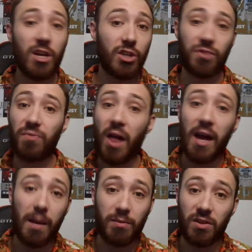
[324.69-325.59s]
just fly
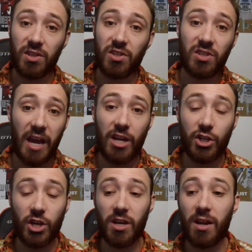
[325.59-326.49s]
up to the
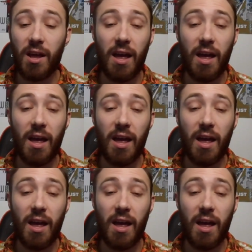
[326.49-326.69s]
station